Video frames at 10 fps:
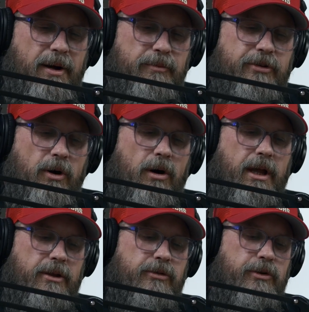So
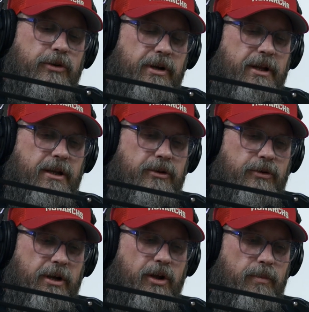okay, so you're
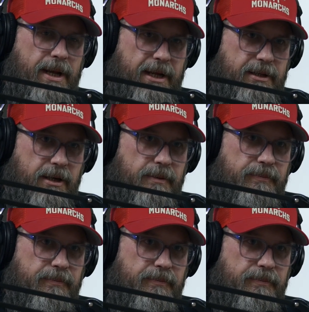gonna go back there,